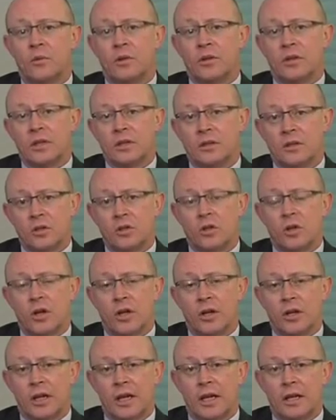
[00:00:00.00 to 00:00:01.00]
we think that you're
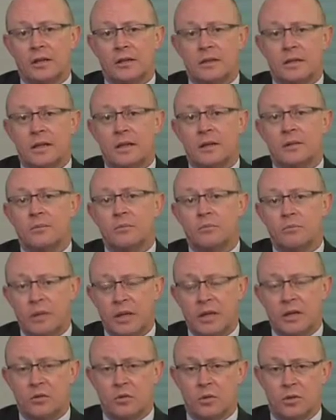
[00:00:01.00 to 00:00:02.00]
going to get
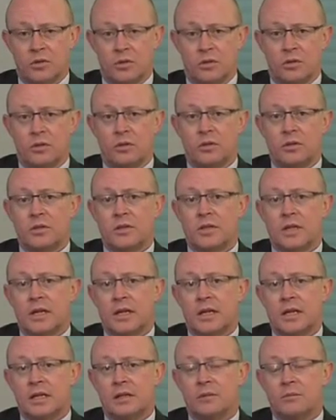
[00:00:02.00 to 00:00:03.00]
better returns
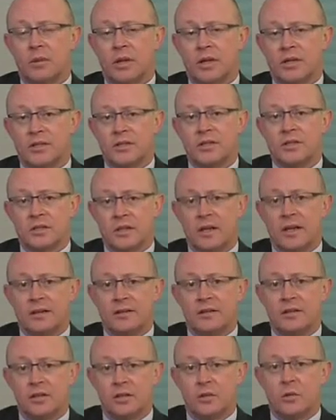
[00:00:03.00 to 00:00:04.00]
in places
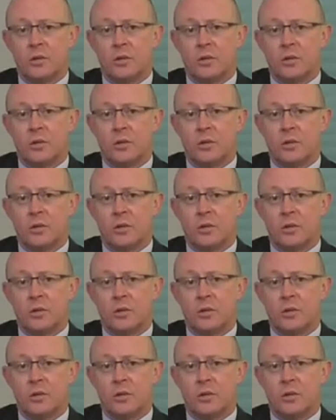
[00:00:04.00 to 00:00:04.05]
like the